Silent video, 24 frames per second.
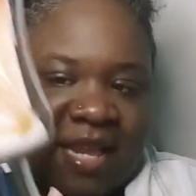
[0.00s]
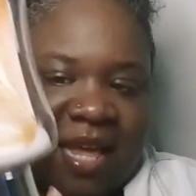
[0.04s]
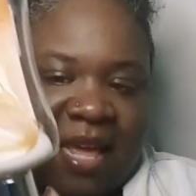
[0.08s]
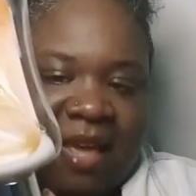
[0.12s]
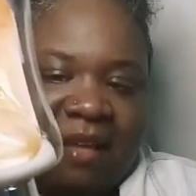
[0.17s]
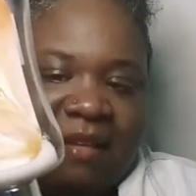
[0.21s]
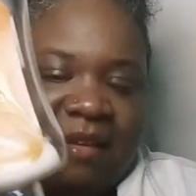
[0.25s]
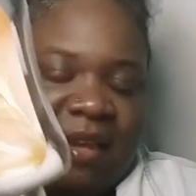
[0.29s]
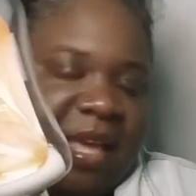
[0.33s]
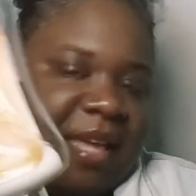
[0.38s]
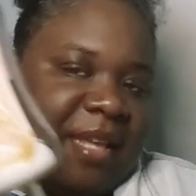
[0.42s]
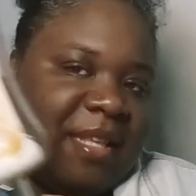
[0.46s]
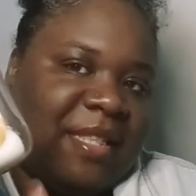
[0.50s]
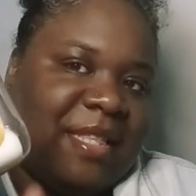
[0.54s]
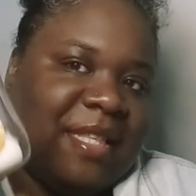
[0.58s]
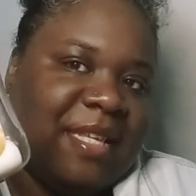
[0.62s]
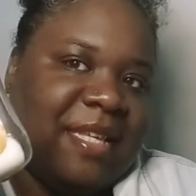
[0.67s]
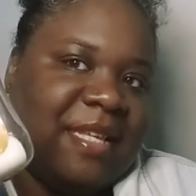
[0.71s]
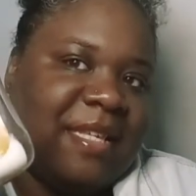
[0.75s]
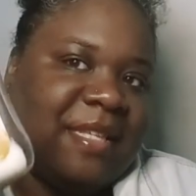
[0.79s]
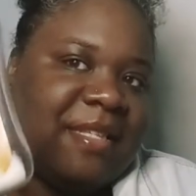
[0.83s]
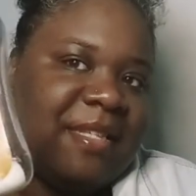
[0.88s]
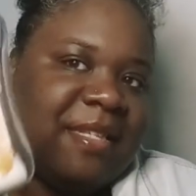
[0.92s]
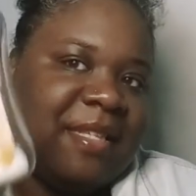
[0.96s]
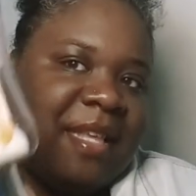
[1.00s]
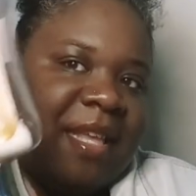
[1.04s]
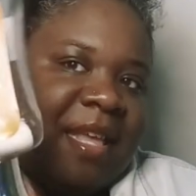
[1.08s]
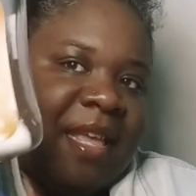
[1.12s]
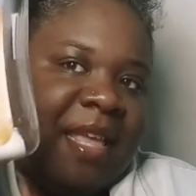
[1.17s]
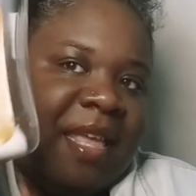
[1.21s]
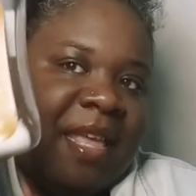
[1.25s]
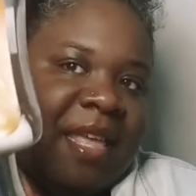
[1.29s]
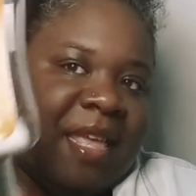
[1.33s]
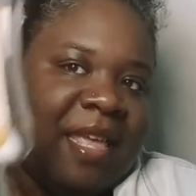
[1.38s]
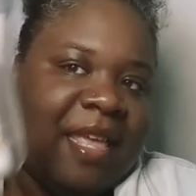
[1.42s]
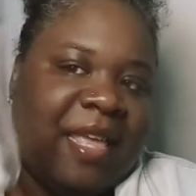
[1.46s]
down like this
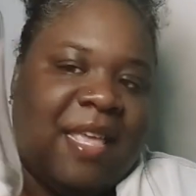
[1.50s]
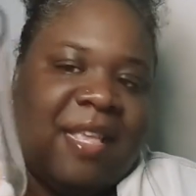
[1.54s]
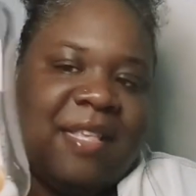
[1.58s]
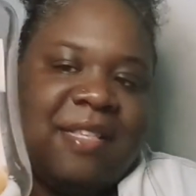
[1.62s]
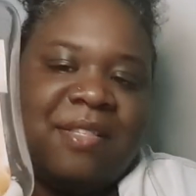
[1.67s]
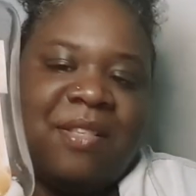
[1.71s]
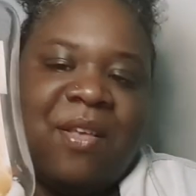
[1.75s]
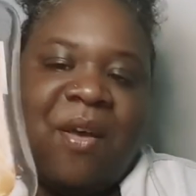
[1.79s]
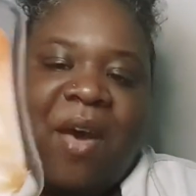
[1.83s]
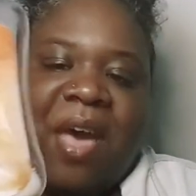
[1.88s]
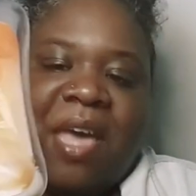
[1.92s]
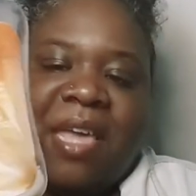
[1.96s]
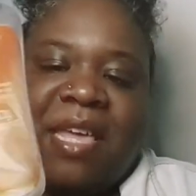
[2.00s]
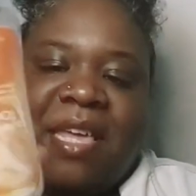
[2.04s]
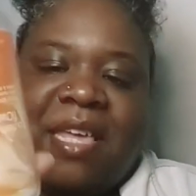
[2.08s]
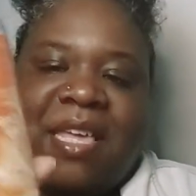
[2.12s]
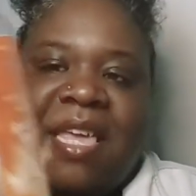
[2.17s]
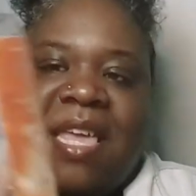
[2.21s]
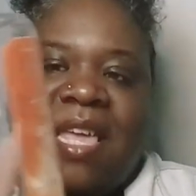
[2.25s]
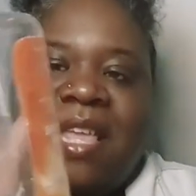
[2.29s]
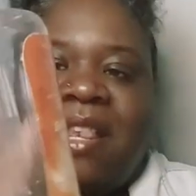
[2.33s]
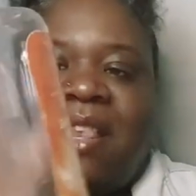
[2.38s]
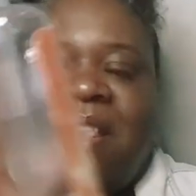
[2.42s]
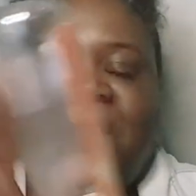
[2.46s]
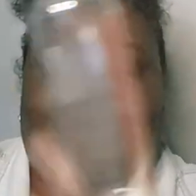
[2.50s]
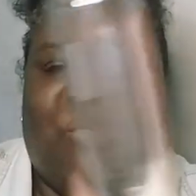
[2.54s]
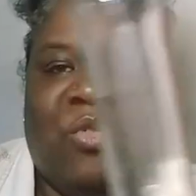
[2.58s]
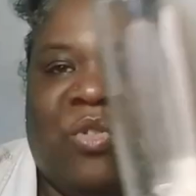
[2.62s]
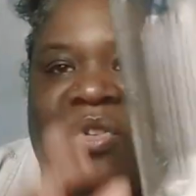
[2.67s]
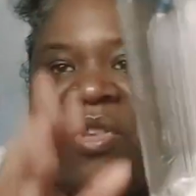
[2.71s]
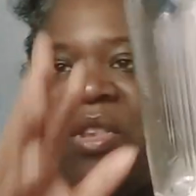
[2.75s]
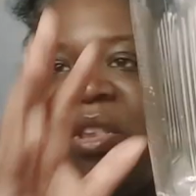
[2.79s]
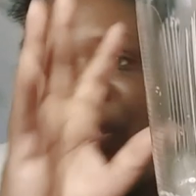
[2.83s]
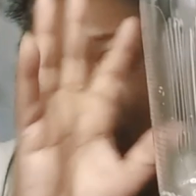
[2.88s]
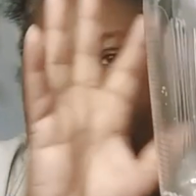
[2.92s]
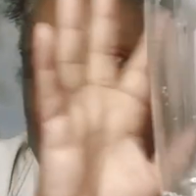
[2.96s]
so I could get
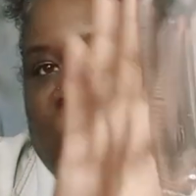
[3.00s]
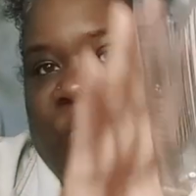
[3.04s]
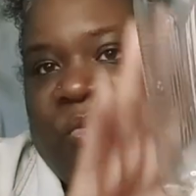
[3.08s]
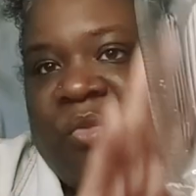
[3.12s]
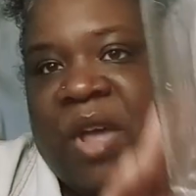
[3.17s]
the